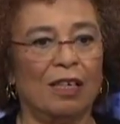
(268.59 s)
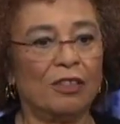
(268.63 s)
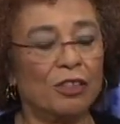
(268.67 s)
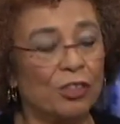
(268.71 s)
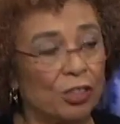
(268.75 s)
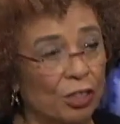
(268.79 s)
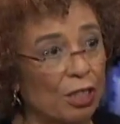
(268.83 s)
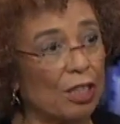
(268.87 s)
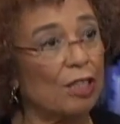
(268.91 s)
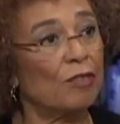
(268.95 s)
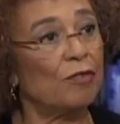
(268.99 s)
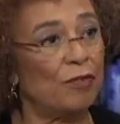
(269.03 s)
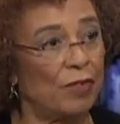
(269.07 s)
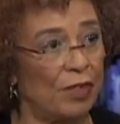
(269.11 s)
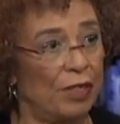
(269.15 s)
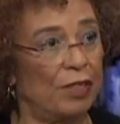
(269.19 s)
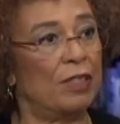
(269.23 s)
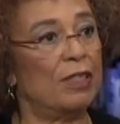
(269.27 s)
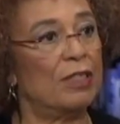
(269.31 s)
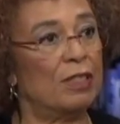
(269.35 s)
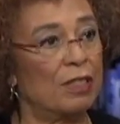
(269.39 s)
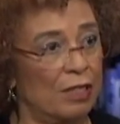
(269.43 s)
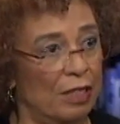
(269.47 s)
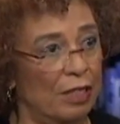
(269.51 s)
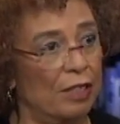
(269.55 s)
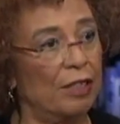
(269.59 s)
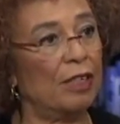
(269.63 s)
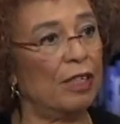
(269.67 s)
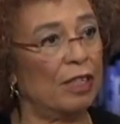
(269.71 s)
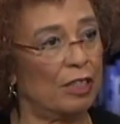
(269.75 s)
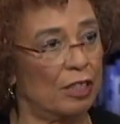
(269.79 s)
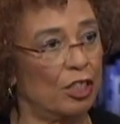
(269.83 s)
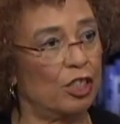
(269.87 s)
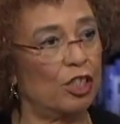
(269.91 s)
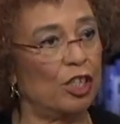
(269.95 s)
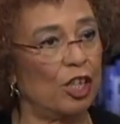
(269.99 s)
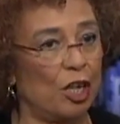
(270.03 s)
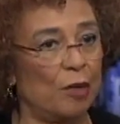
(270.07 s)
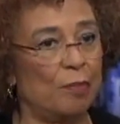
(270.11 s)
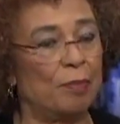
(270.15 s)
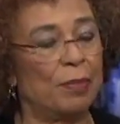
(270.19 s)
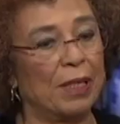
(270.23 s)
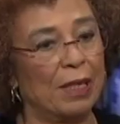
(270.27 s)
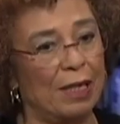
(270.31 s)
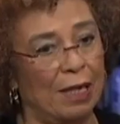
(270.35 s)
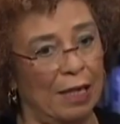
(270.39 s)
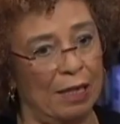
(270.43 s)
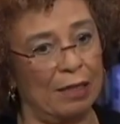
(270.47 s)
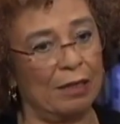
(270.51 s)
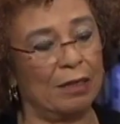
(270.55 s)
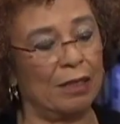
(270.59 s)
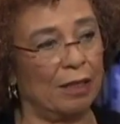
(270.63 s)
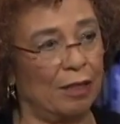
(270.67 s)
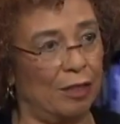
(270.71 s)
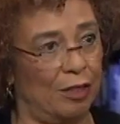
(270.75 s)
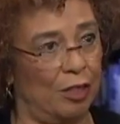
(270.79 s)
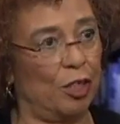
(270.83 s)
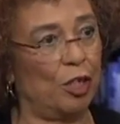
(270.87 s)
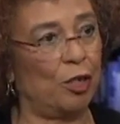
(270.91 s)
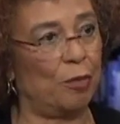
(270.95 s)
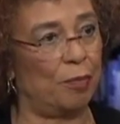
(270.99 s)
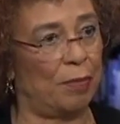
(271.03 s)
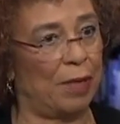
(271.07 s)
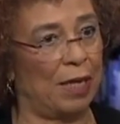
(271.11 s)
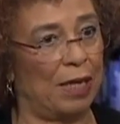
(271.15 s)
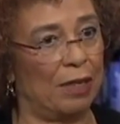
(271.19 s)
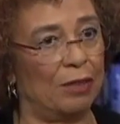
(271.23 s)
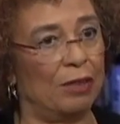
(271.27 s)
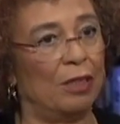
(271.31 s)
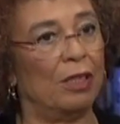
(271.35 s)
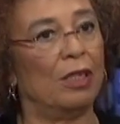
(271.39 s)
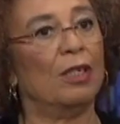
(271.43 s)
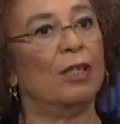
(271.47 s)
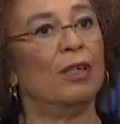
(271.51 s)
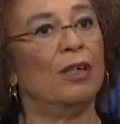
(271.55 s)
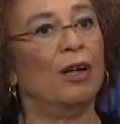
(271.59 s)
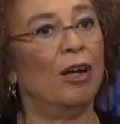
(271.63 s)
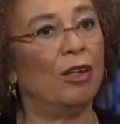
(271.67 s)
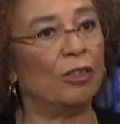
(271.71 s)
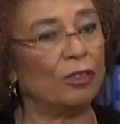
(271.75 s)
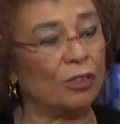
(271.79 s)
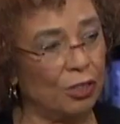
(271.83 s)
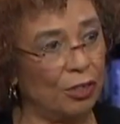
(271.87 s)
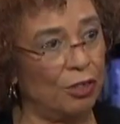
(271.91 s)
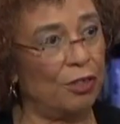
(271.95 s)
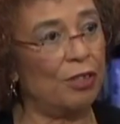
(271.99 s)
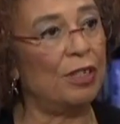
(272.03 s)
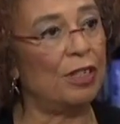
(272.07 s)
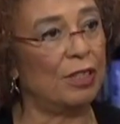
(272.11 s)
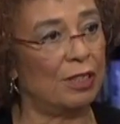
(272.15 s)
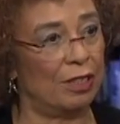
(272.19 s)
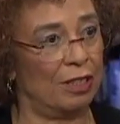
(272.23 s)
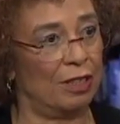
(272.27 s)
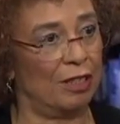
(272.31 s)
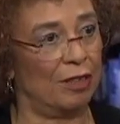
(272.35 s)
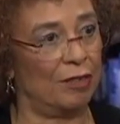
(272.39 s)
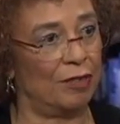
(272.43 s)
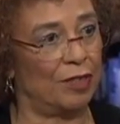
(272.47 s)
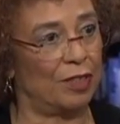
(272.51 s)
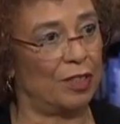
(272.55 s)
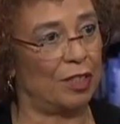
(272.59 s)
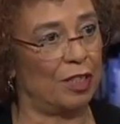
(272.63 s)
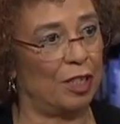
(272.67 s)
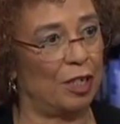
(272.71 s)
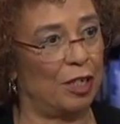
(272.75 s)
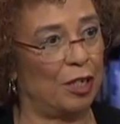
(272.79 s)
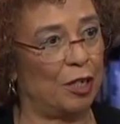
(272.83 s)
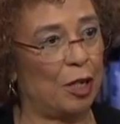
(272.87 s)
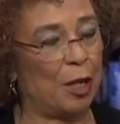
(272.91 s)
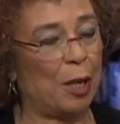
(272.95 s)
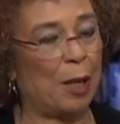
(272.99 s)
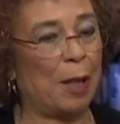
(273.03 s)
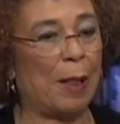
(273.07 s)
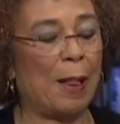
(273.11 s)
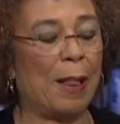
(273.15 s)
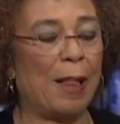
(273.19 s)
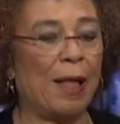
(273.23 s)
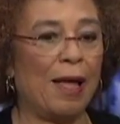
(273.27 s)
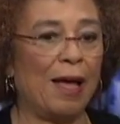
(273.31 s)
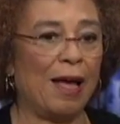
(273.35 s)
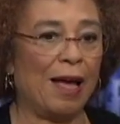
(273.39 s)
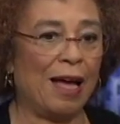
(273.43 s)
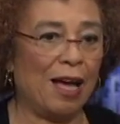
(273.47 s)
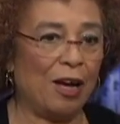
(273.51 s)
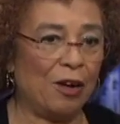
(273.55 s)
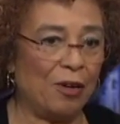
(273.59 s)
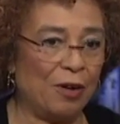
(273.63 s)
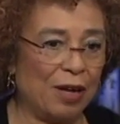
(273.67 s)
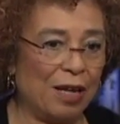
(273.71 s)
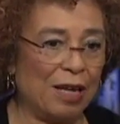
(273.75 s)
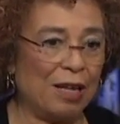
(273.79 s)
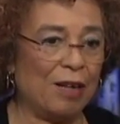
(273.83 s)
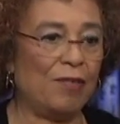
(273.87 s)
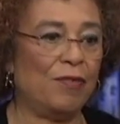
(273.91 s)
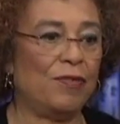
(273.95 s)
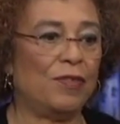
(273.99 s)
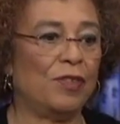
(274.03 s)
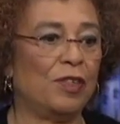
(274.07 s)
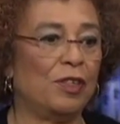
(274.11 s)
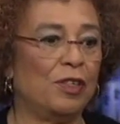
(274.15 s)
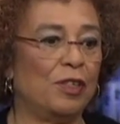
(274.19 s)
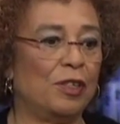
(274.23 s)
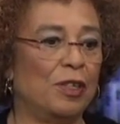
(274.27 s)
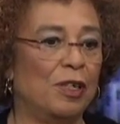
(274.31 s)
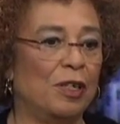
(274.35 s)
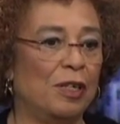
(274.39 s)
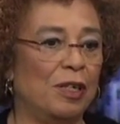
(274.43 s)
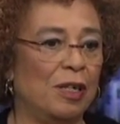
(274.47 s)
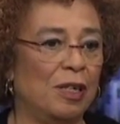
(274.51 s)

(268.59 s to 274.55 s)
took it very seriously and began to think about alternatives. however,